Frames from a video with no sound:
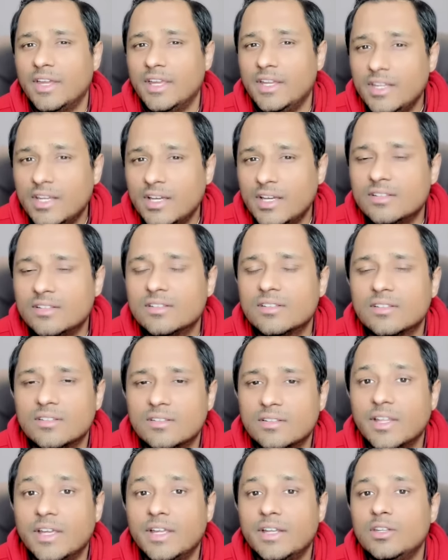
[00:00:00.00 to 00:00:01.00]
areas,
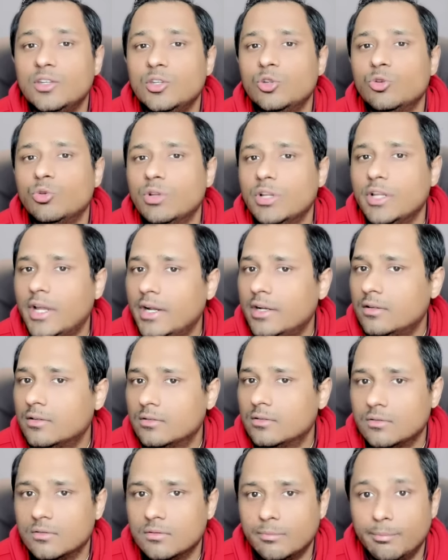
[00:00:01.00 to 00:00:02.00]
then you will get
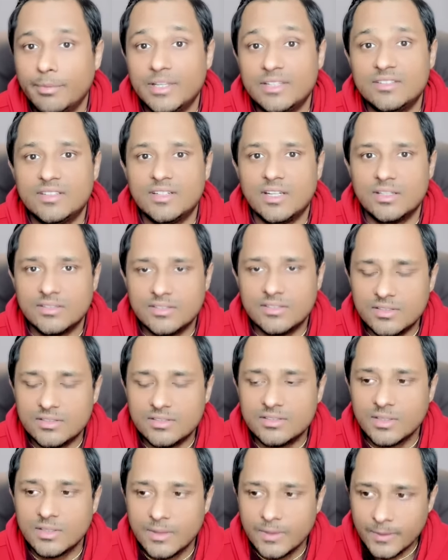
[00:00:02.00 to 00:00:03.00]
best answers.